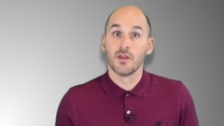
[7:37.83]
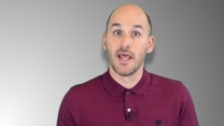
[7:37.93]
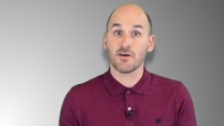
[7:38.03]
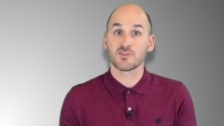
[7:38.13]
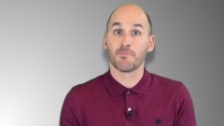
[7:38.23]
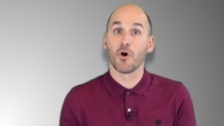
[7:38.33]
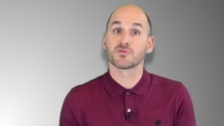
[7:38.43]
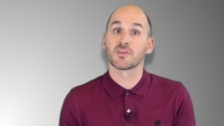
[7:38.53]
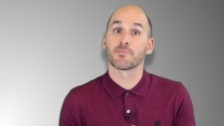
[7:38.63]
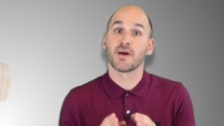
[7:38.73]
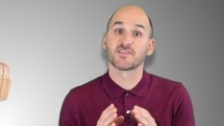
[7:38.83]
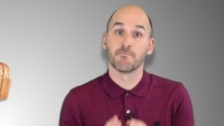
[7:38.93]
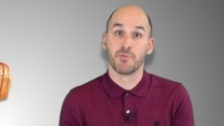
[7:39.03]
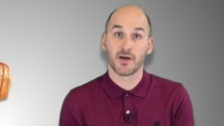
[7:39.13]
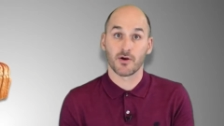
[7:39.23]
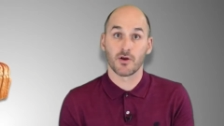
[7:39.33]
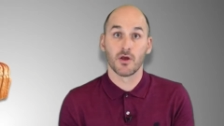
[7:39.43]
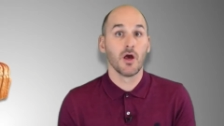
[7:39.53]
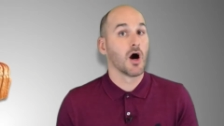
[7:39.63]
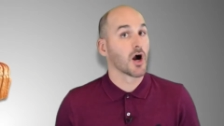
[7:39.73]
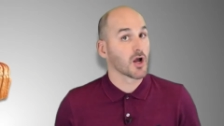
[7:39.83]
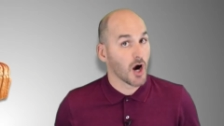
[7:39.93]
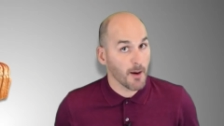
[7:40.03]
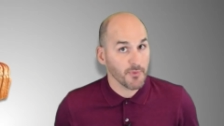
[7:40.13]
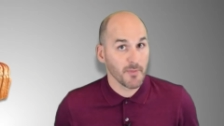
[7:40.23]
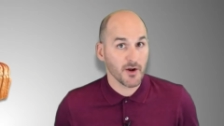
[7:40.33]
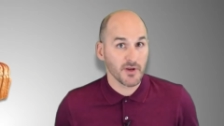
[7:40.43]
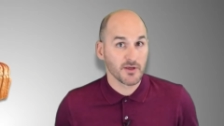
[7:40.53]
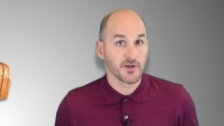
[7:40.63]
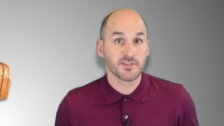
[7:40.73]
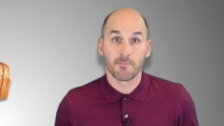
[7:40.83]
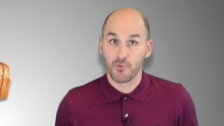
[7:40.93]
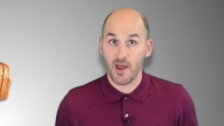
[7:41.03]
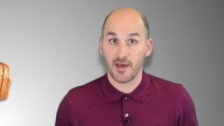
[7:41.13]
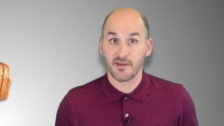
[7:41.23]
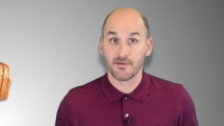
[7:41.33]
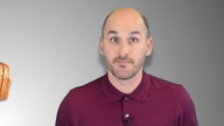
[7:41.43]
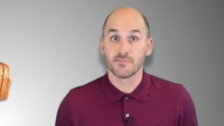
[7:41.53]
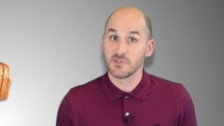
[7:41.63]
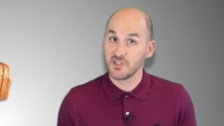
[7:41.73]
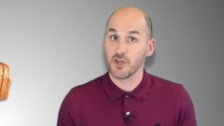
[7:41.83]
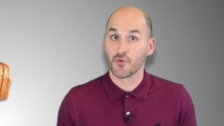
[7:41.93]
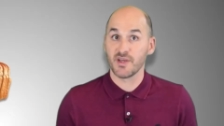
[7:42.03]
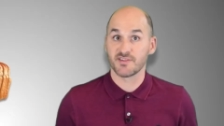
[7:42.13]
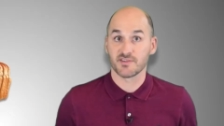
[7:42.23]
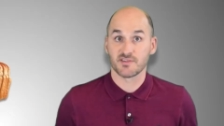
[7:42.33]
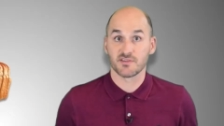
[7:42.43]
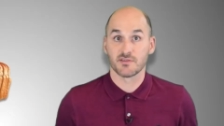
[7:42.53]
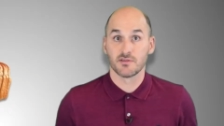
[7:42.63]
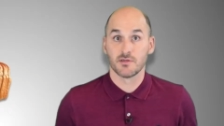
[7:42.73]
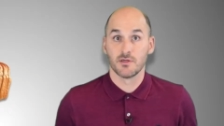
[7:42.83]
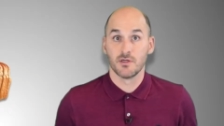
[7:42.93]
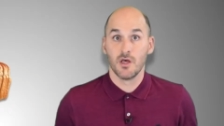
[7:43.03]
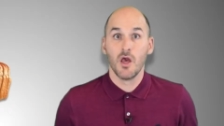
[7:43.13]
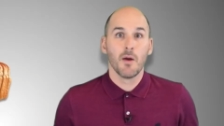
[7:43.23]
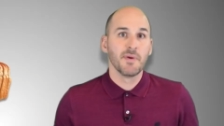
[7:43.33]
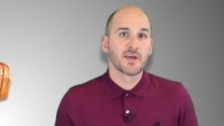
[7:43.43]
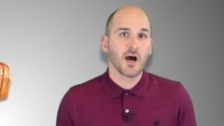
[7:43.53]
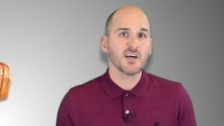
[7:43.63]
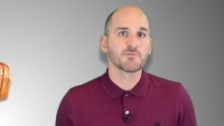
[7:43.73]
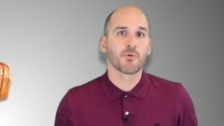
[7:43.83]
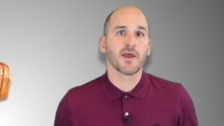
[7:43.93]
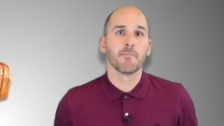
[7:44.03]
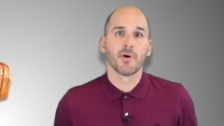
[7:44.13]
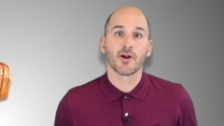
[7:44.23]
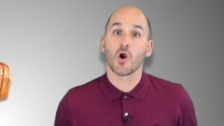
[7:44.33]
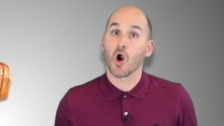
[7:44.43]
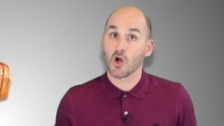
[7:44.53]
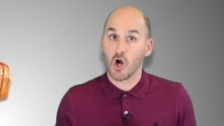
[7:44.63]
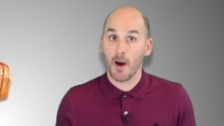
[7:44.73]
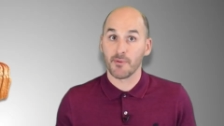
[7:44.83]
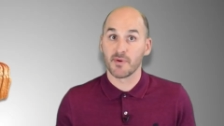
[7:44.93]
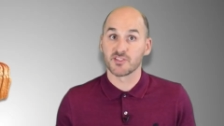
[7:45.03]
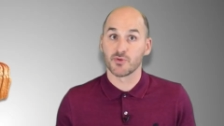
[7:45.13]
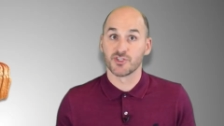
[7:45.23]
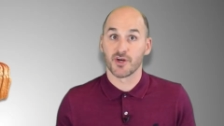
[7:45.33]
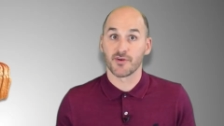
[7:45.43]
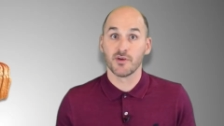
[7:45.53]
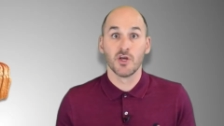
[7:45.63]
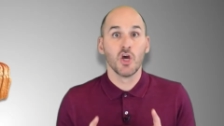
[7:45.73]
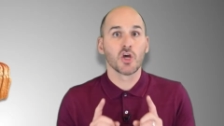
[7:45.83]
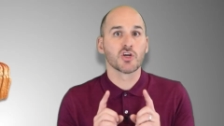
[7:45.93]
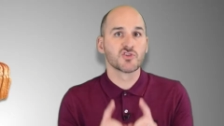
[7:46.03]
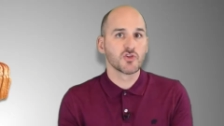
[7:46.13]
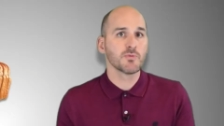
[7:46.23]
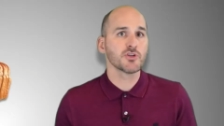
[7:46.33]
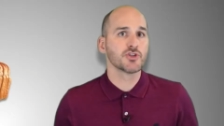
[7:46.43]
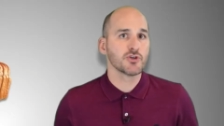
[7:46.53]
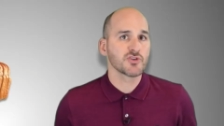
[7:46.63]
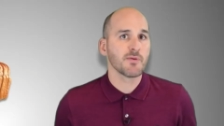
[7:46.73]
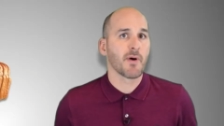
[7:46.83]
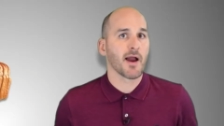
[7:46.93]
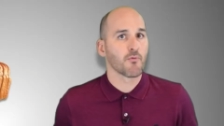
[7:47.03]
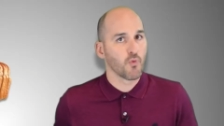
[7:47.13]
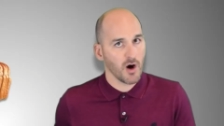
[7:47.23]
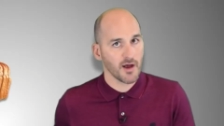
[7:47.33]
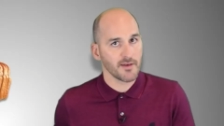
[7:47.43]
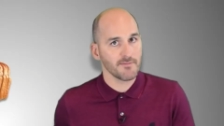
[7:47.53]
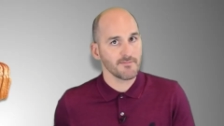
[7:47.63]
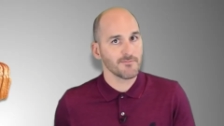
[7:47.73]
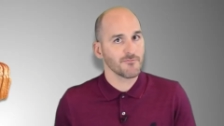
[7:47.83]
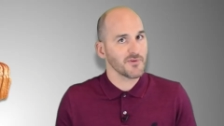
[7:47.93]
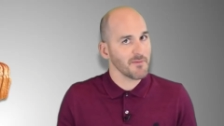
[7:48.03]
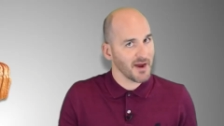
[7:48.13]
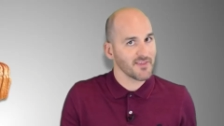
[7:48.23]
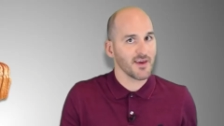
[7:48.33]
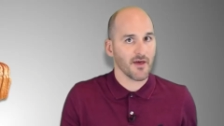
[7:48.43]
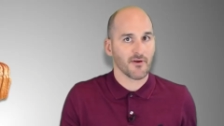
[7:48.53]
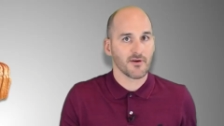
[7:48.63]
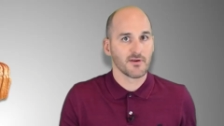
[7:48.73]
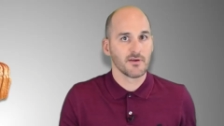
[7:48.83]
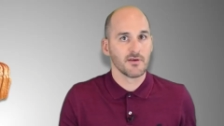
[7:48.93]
Now suppose that the price of butter, a complementary good to bread, decreases. Because bread and butter are complements to each other, consumers usually buy one when they buy the other.